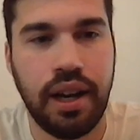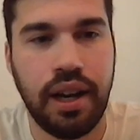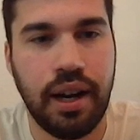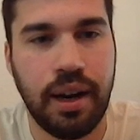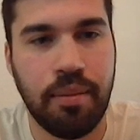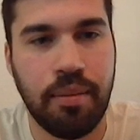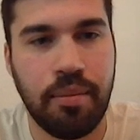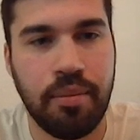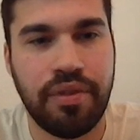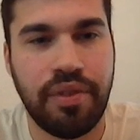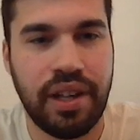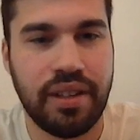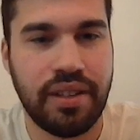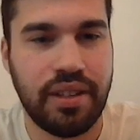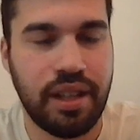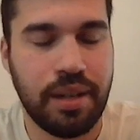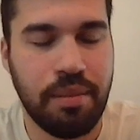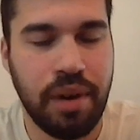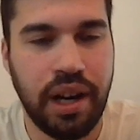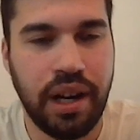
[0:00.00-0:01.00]
um,
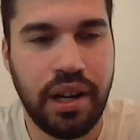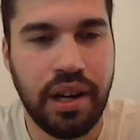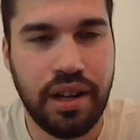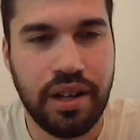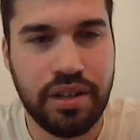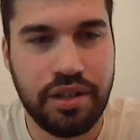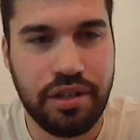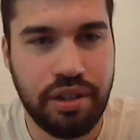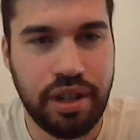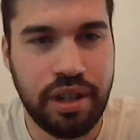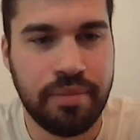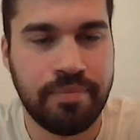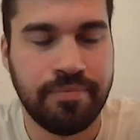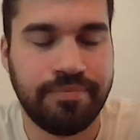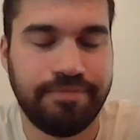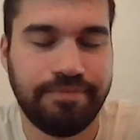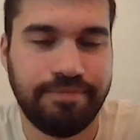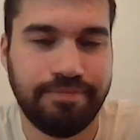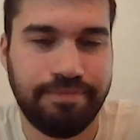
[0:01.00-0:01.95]
facing the mining industry.